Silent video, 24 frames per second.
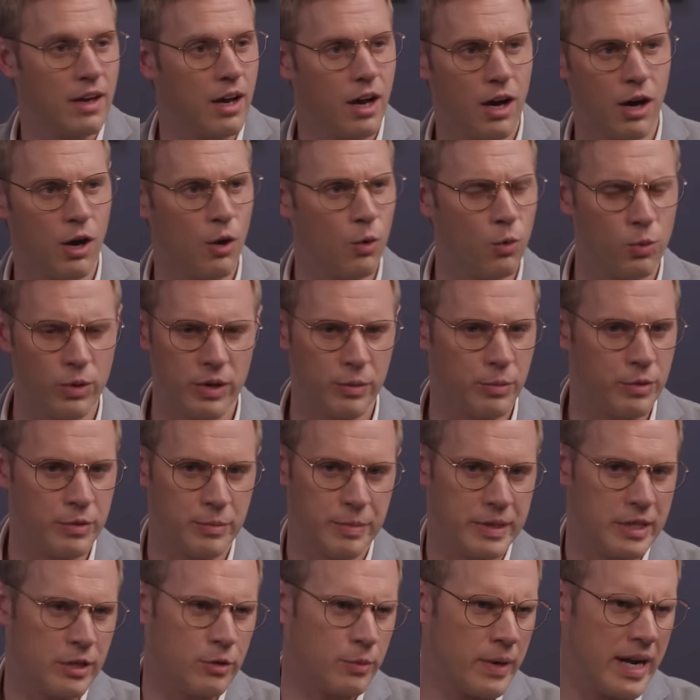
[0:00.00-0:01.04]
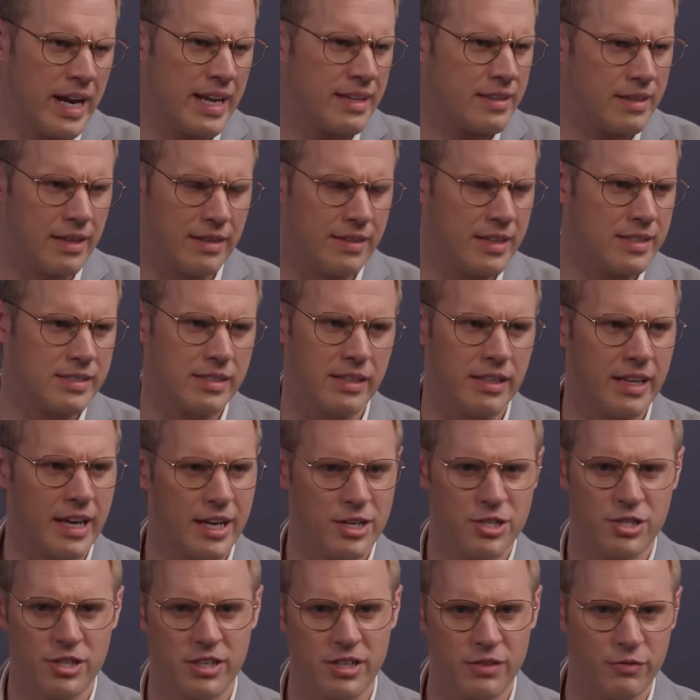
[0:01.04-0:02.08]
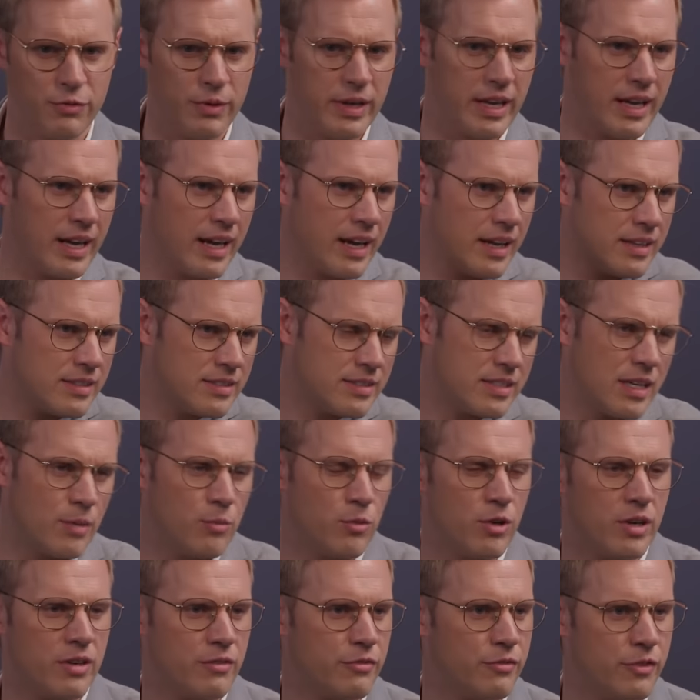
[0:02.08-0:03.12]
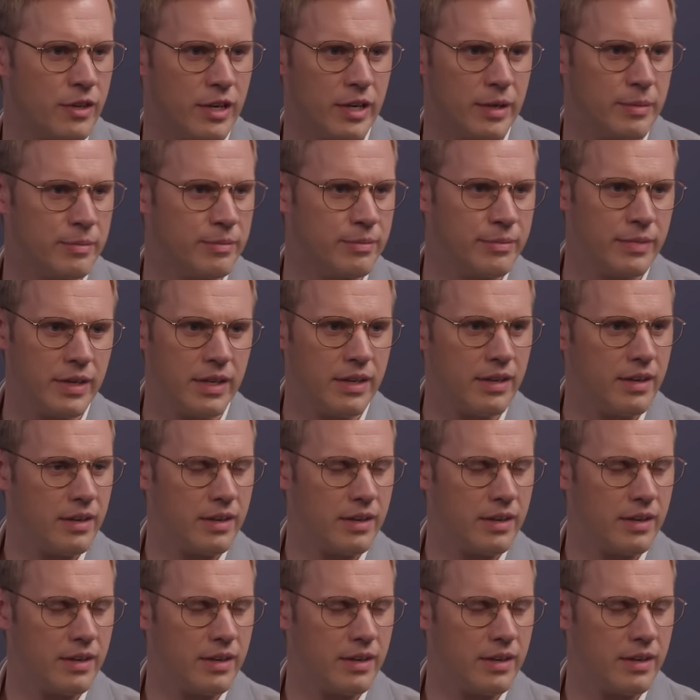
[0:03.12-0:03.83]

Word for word: oh it would be great in this election if we had someone from